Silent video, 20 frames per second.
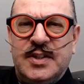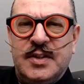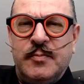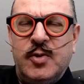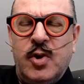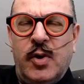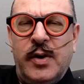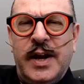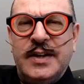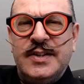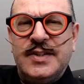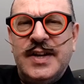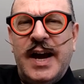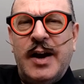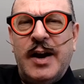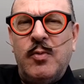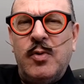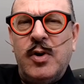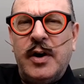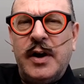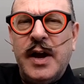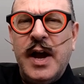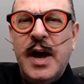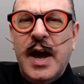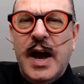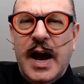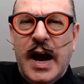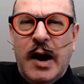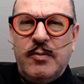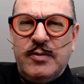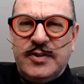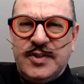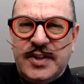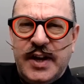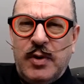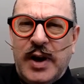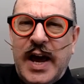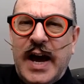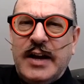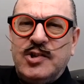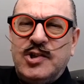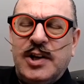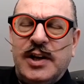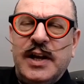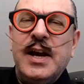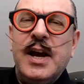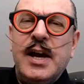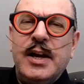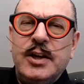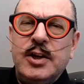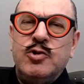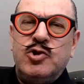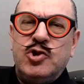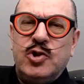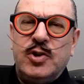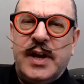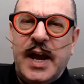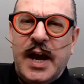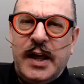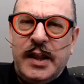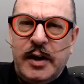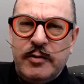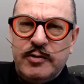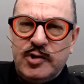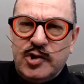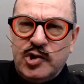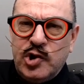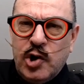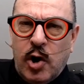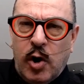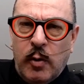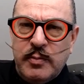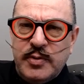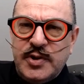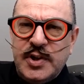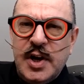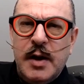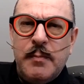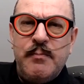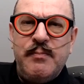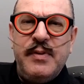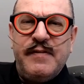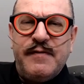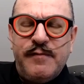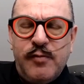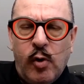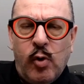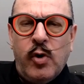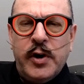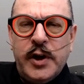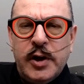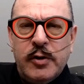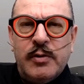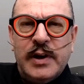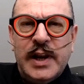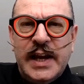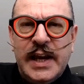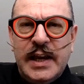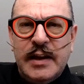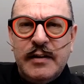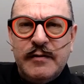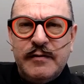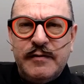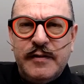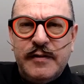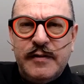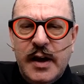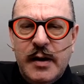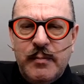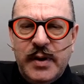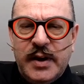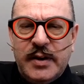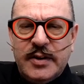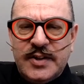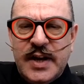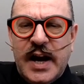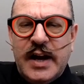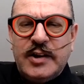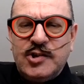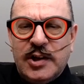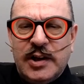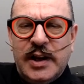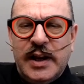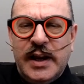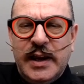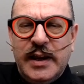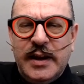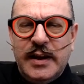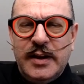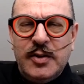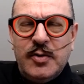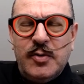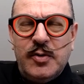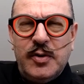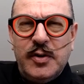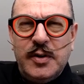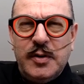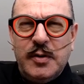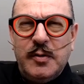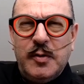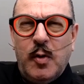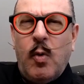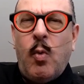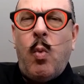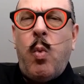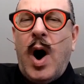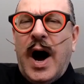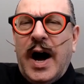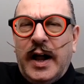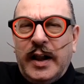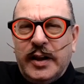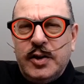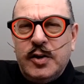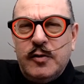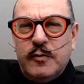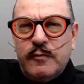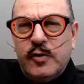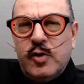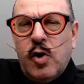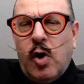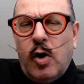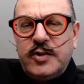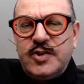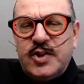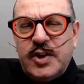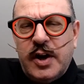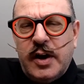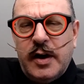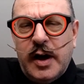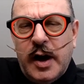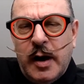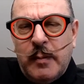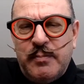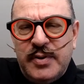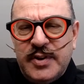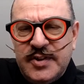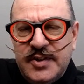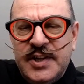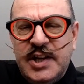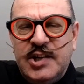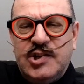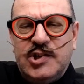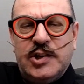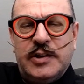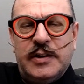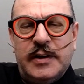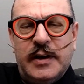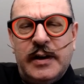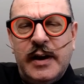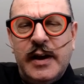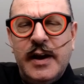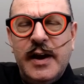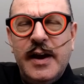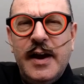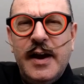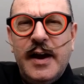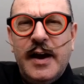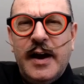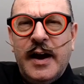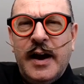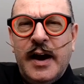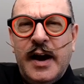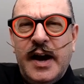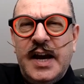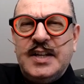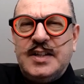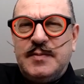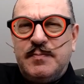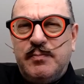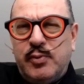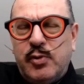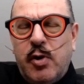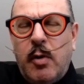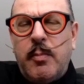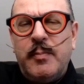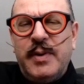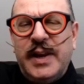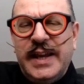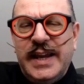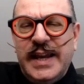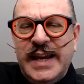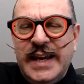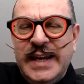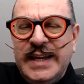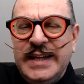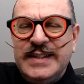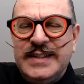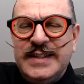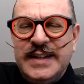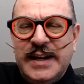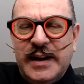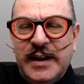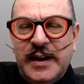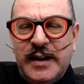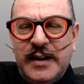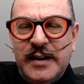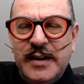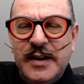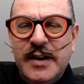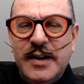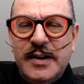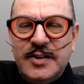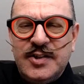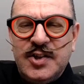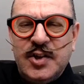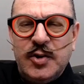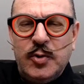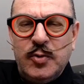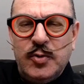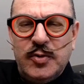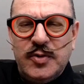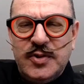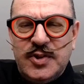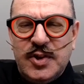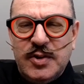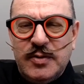some non-exec work. I would say, well, actually, you should get those jobs before you leave, because actually, while you've got a position, it's probably easier to